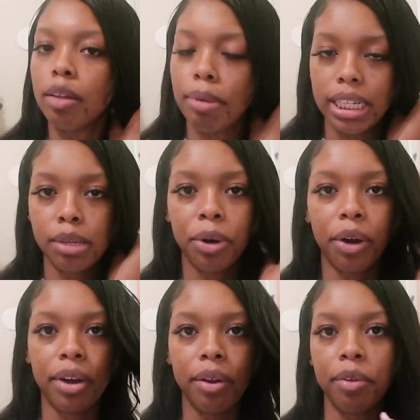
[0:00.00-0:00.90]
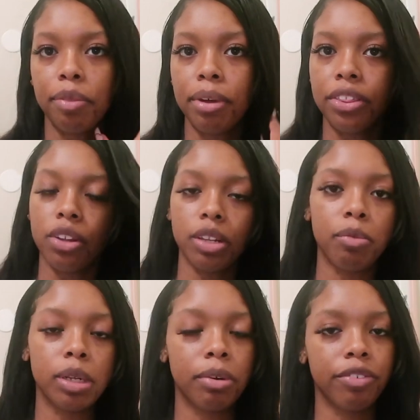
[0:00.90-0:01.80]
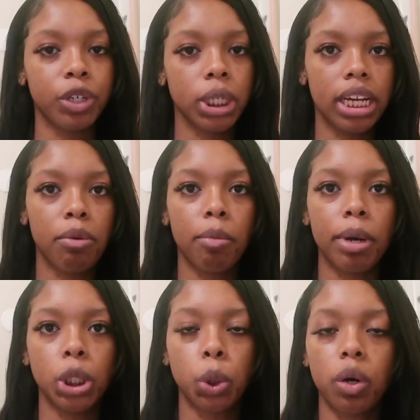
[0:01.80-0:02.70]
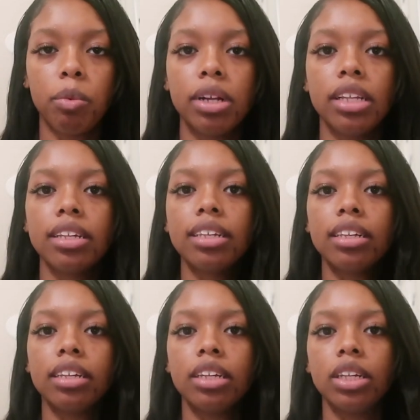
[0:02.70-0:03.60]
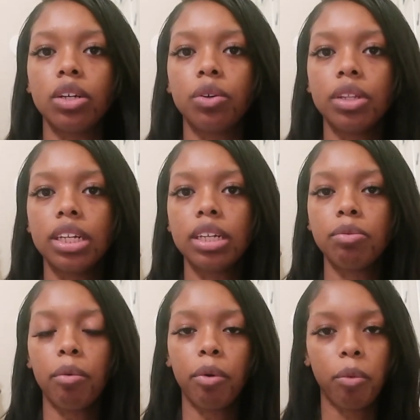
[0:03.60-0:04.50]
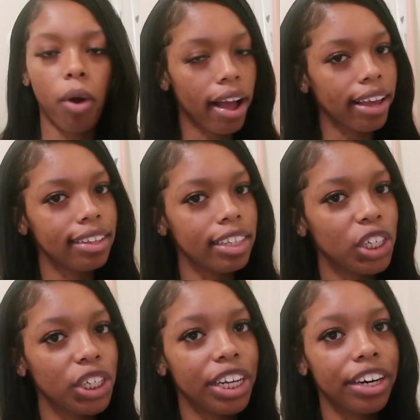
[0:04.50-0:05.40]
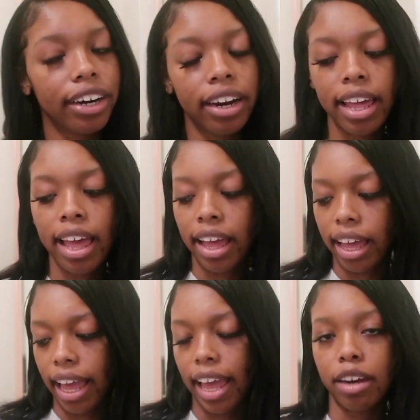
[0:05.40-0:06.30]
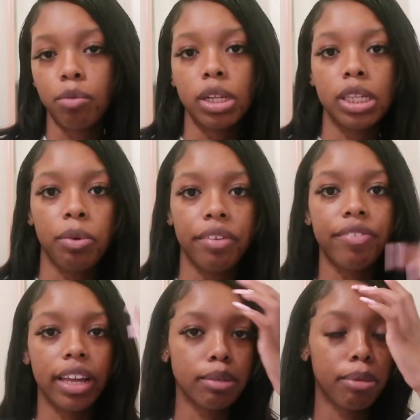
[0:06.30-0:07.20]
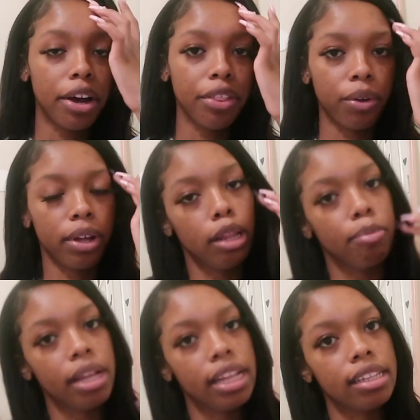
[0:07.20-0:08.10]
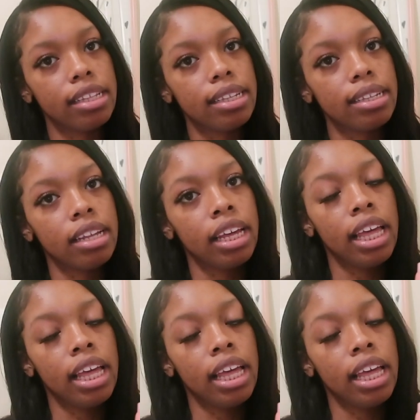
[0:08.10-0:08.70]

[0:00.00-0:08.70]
My summer get ready with me, that was my first time with my short ones. So this is what we're rocking this year. And once we fix my other clip-ins,